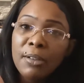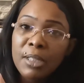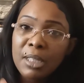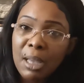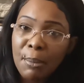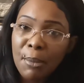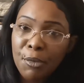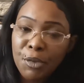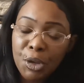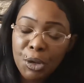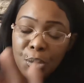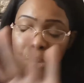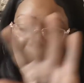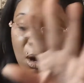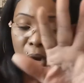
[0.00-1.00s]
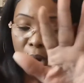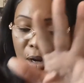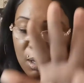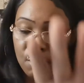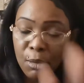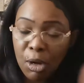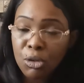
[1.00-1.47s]
some of you
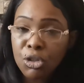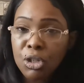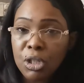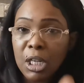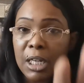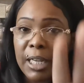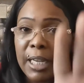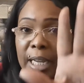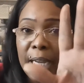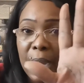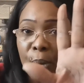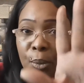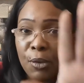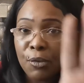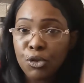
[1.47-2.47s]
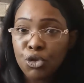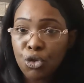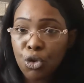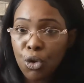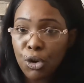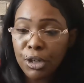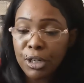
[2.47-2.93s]
are emotionally
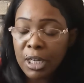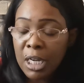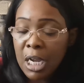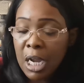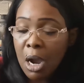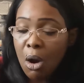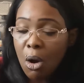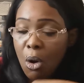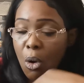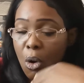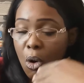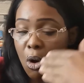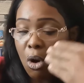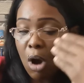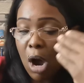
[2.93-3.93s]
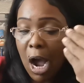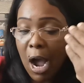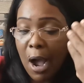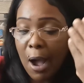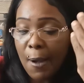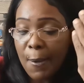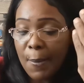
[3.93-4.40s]
withdrawn, or
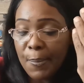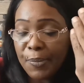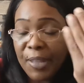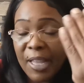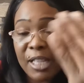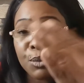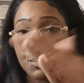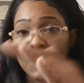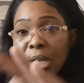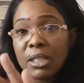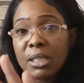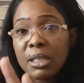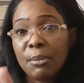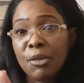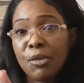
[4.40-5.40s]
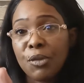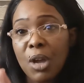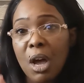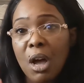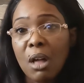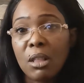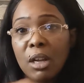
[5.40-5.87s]
that's where some of
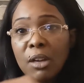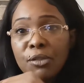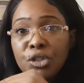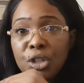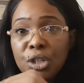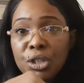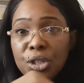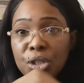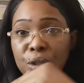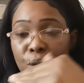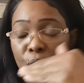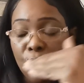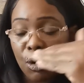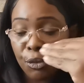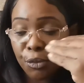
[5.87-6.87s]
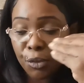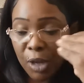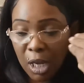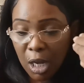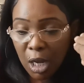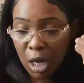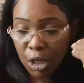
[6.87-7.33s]
y'all are just sort of,
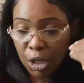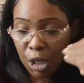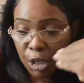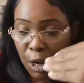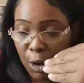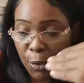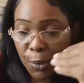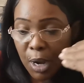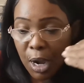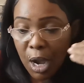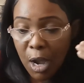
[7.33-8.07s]
you know,